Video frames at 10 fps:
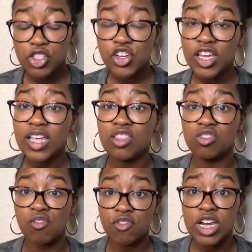So you're
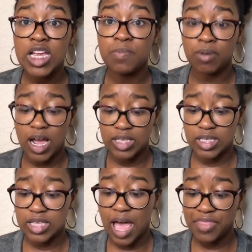getting three
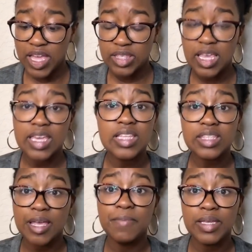prizes. I think
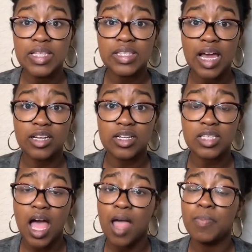taking 10 minutes out of your
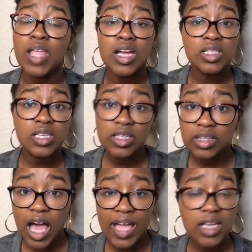time to
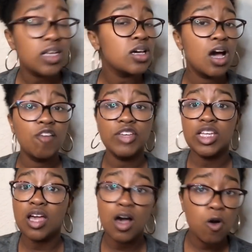like a
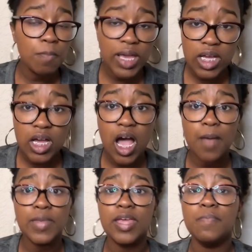video, make a
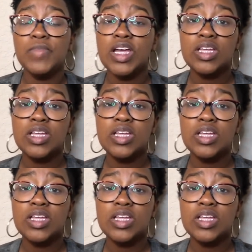comment,